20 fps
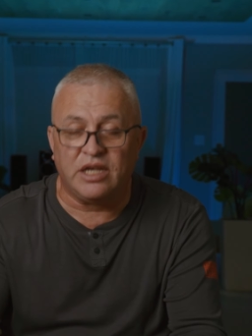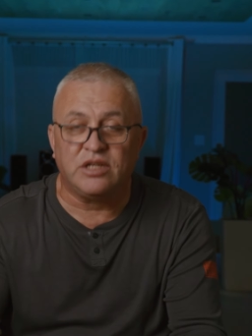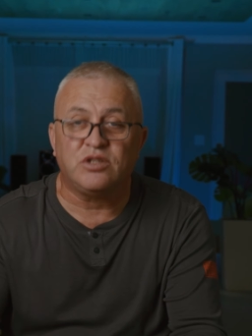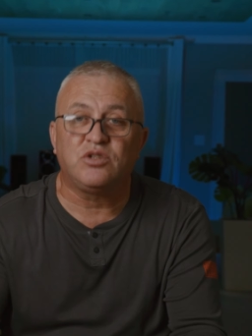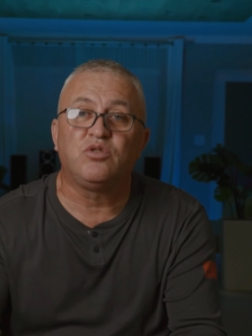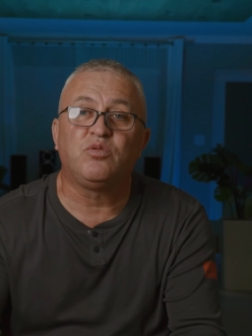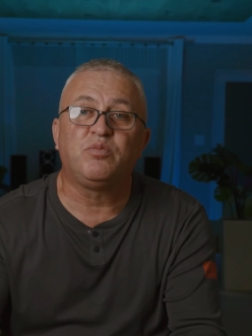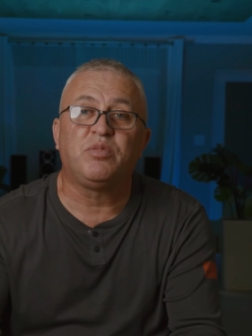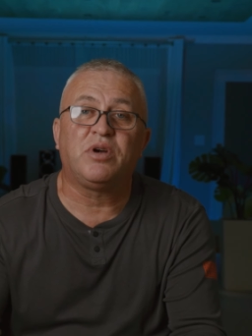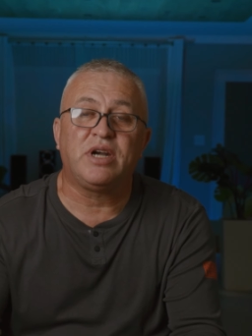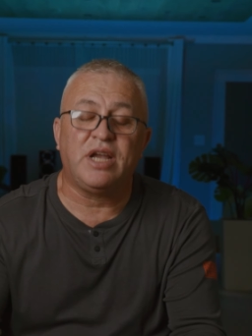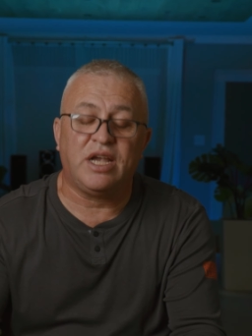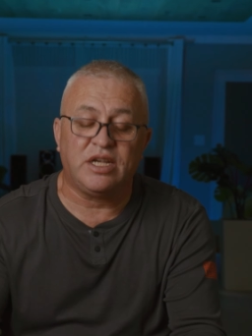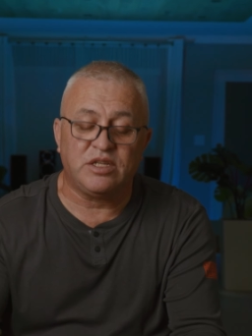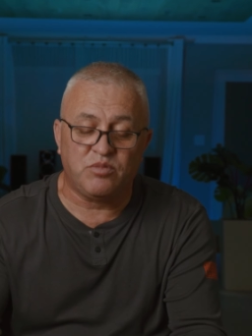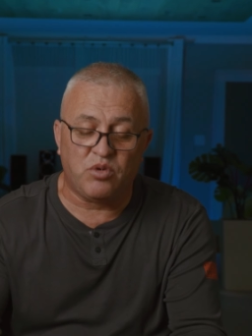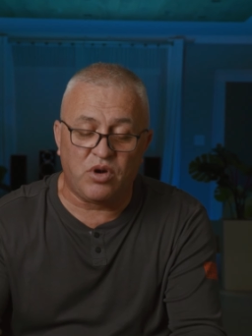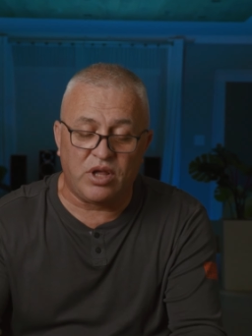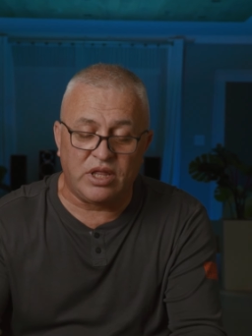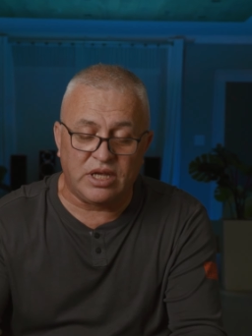a super
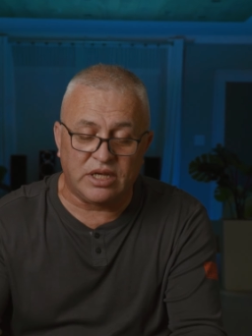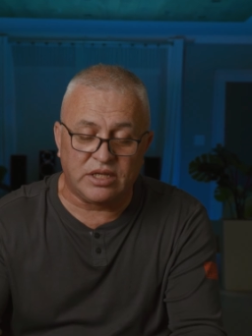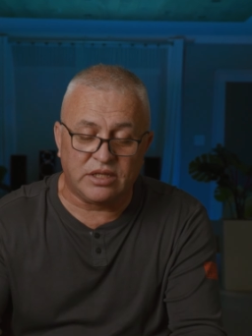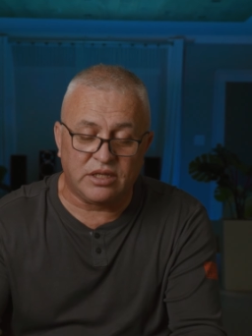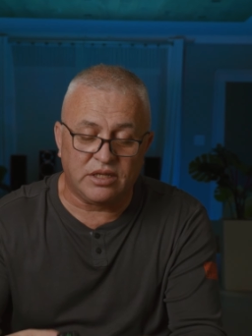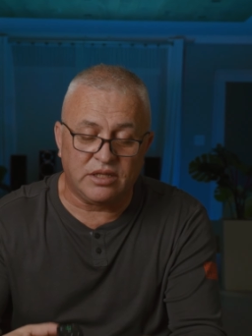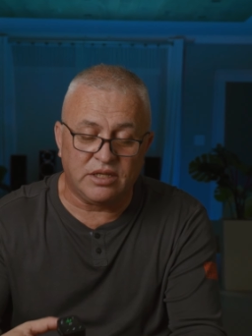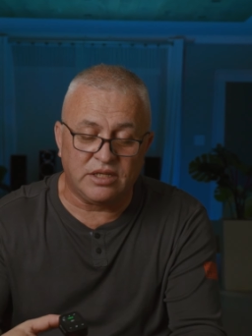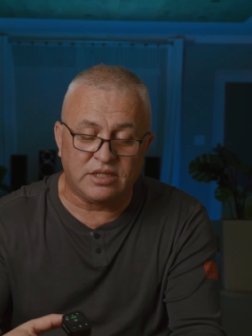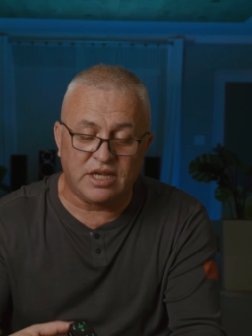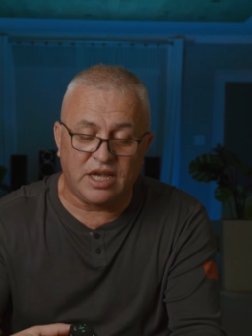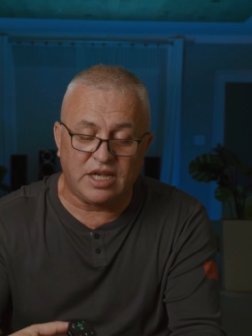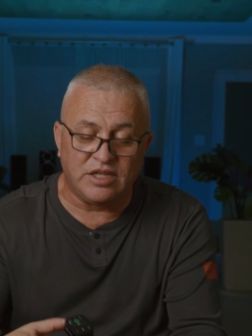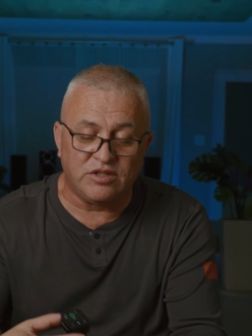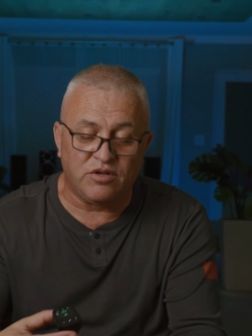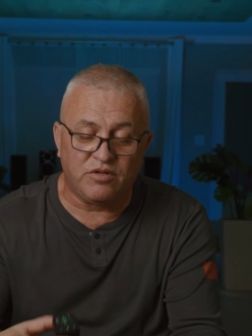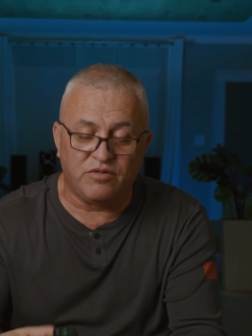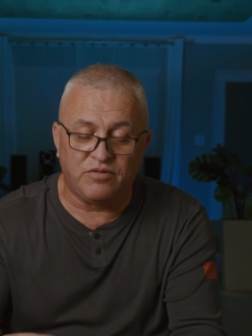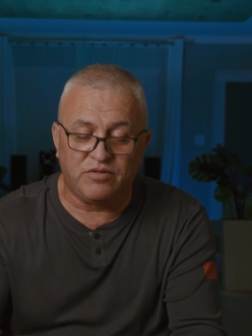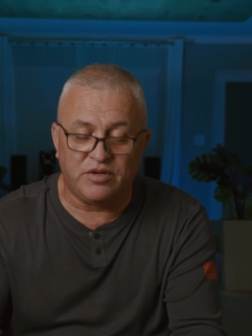nice product the
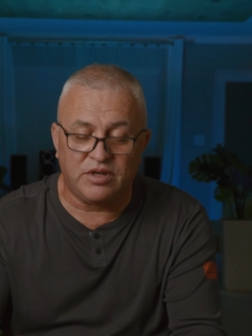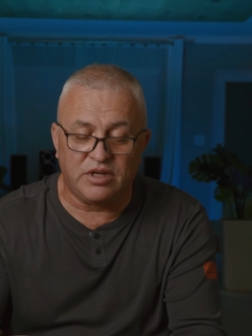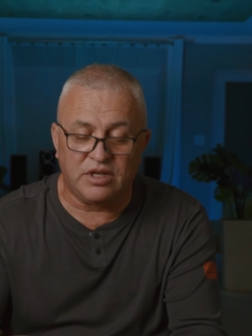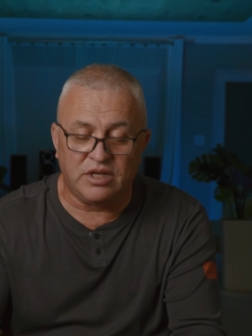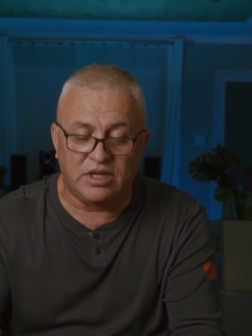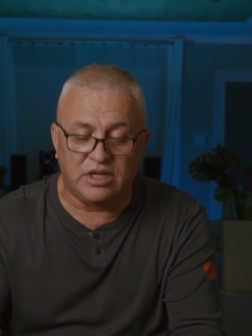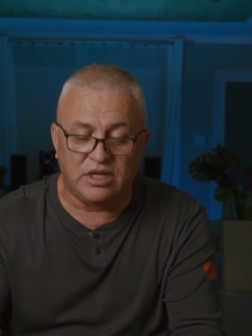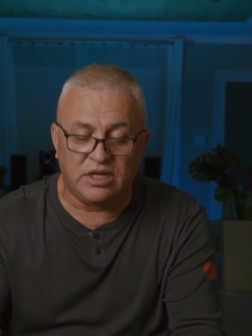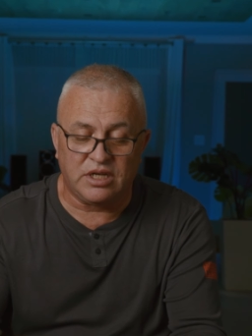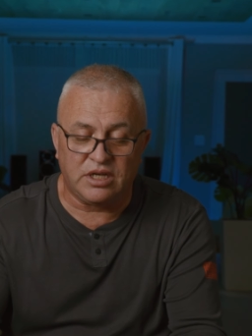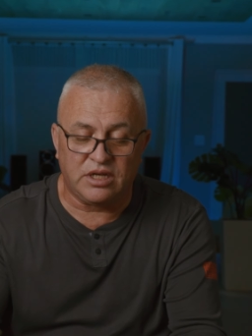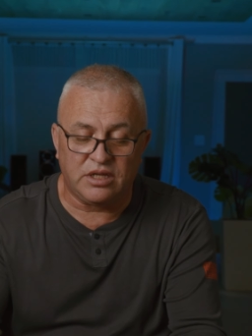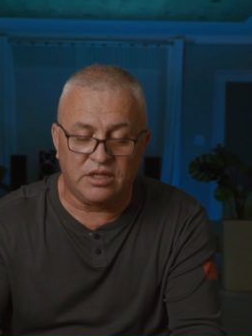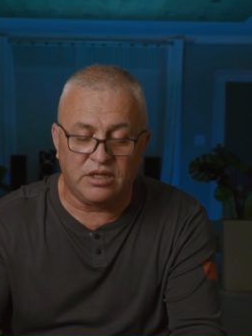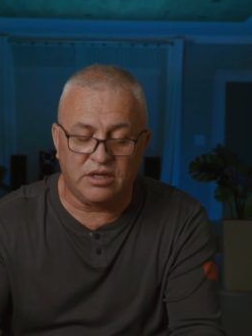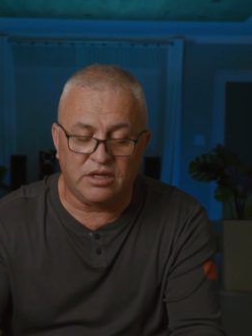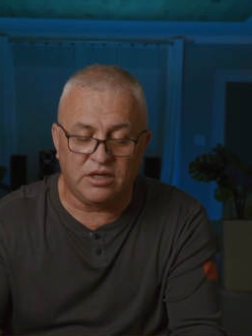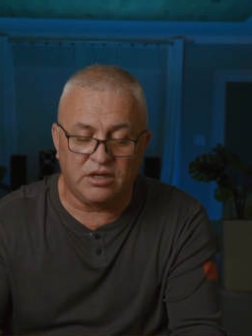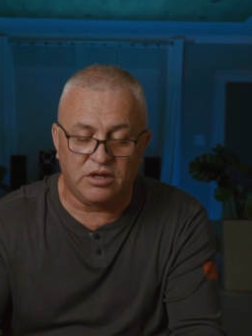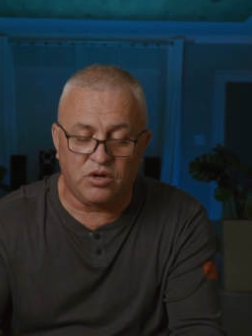size of
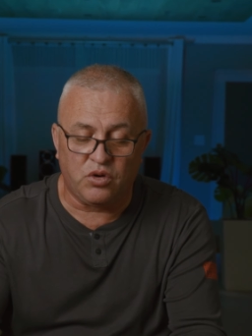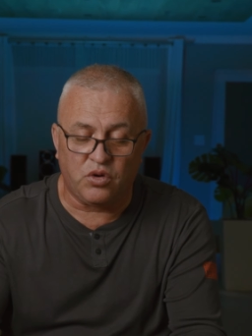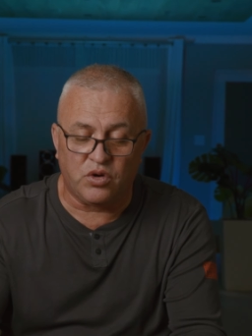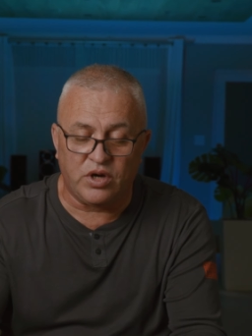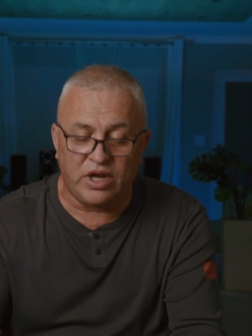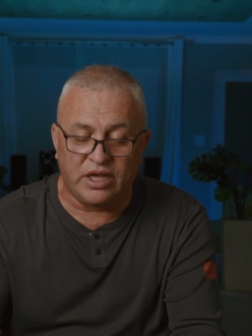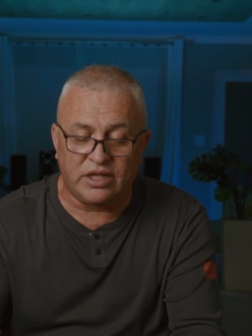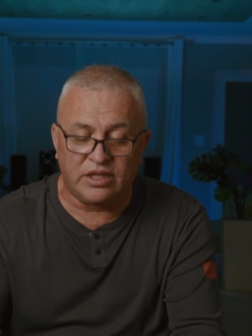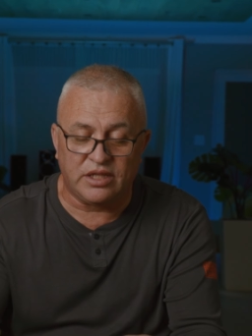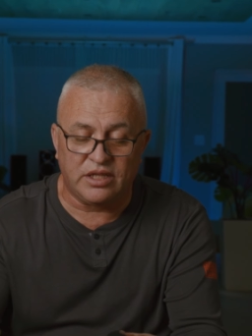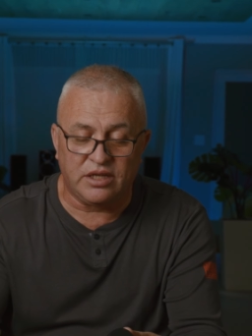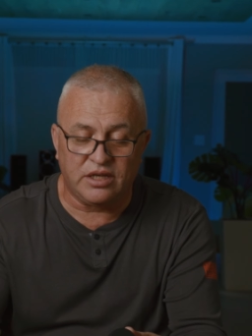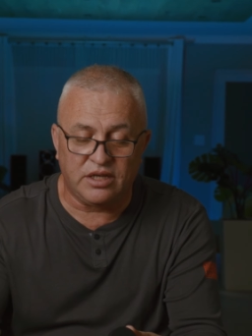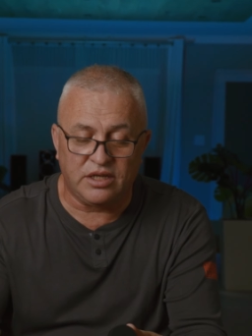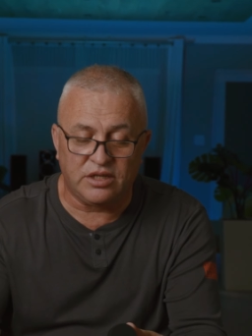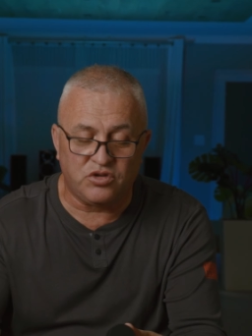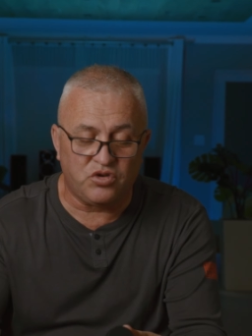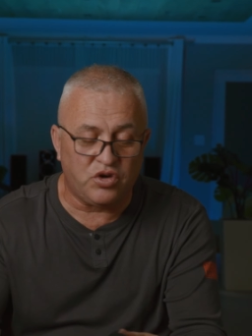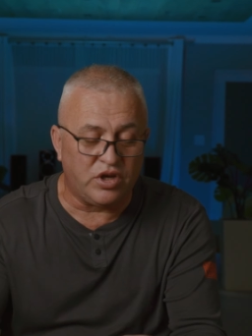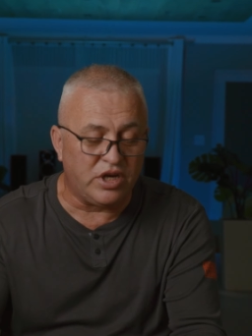the Connect
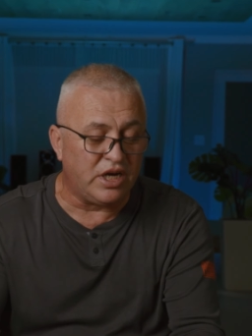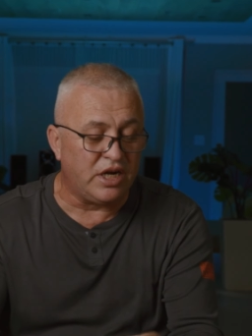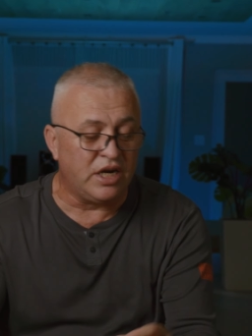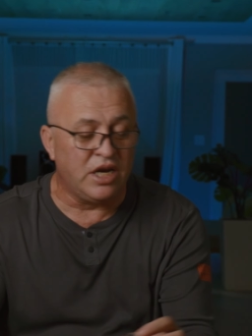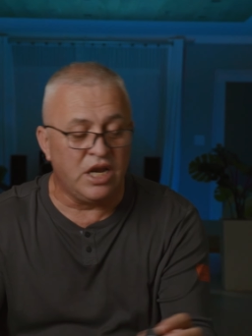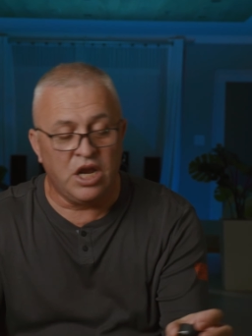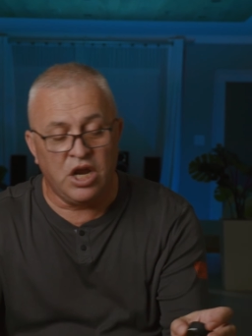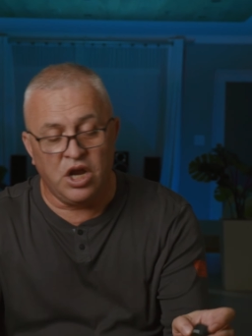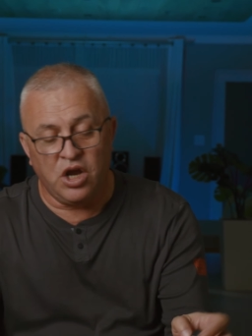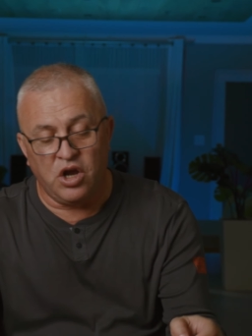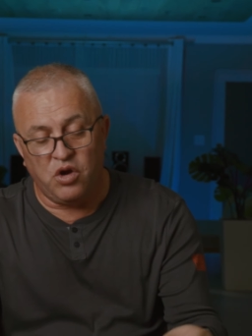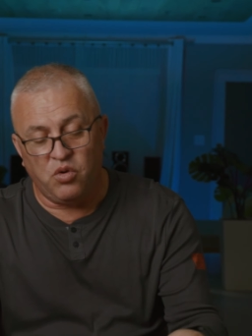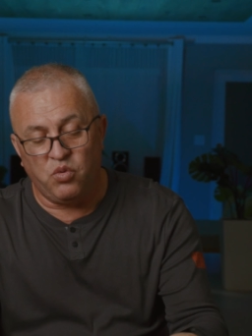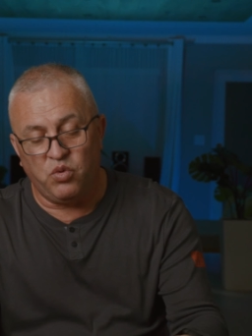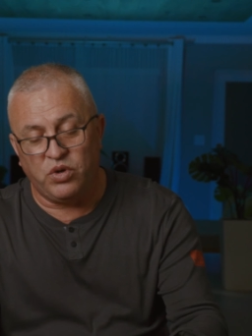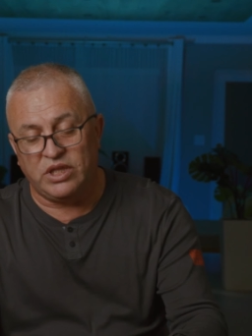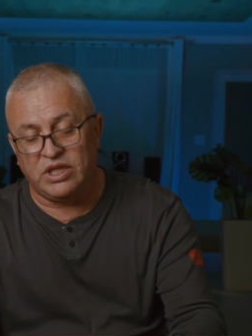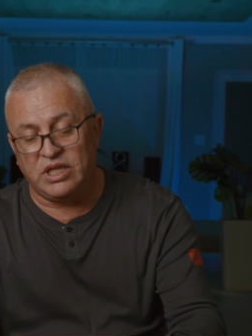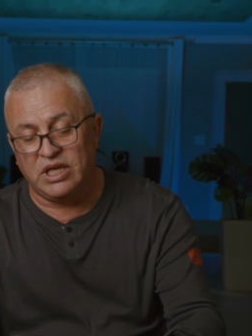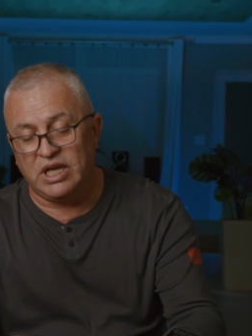trigger
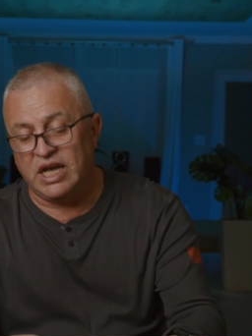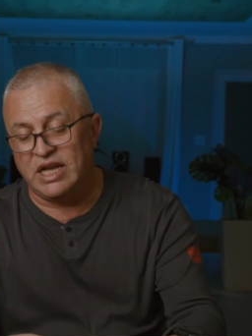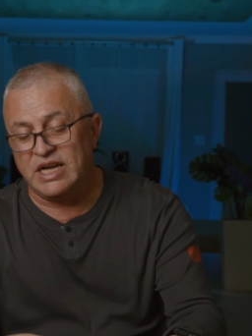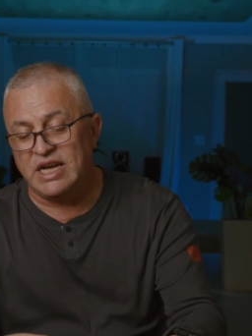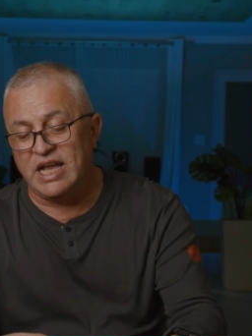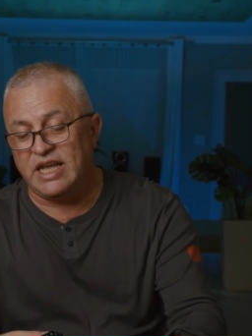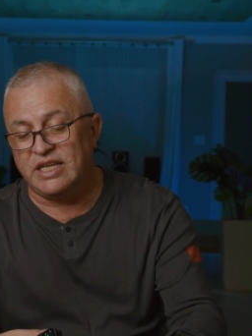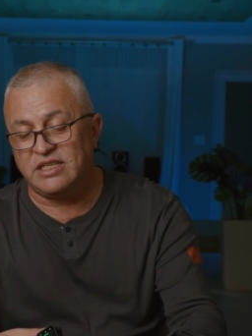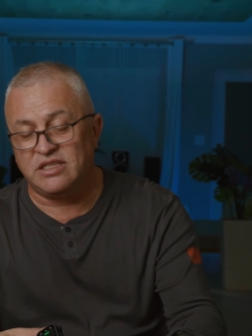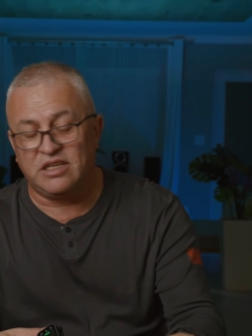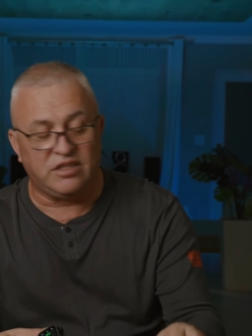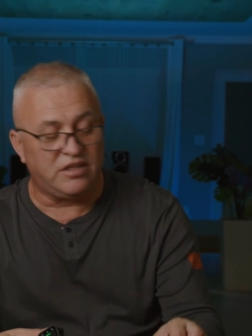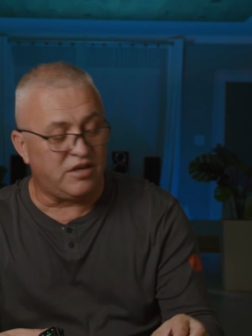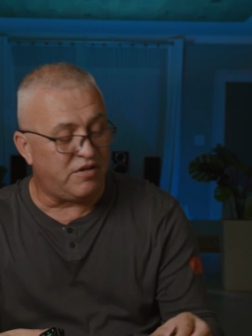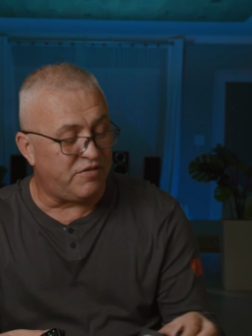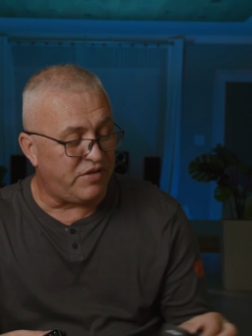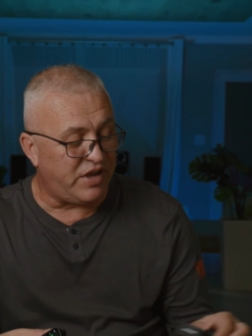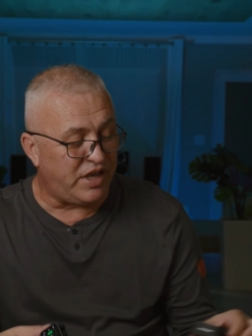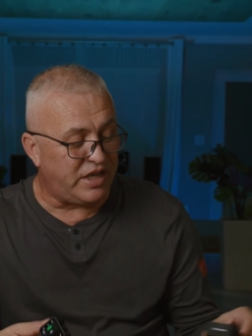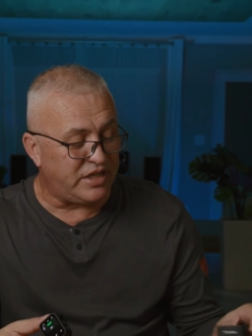with a nice
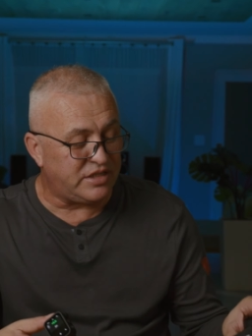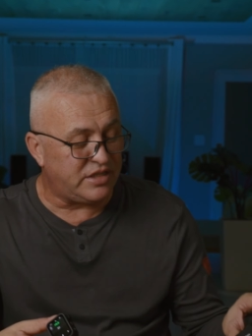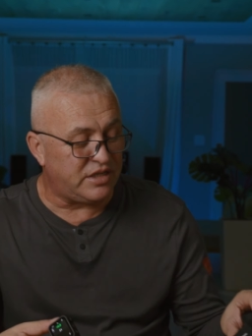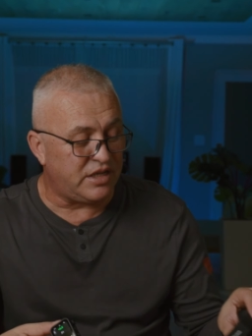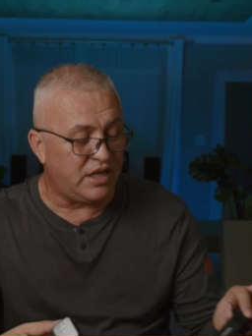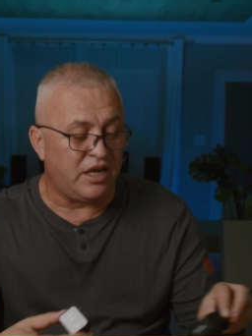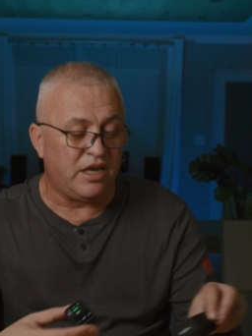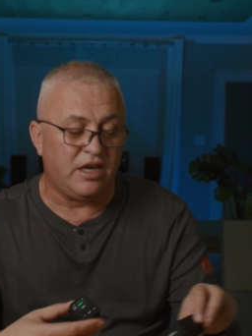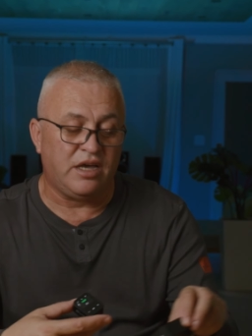interface,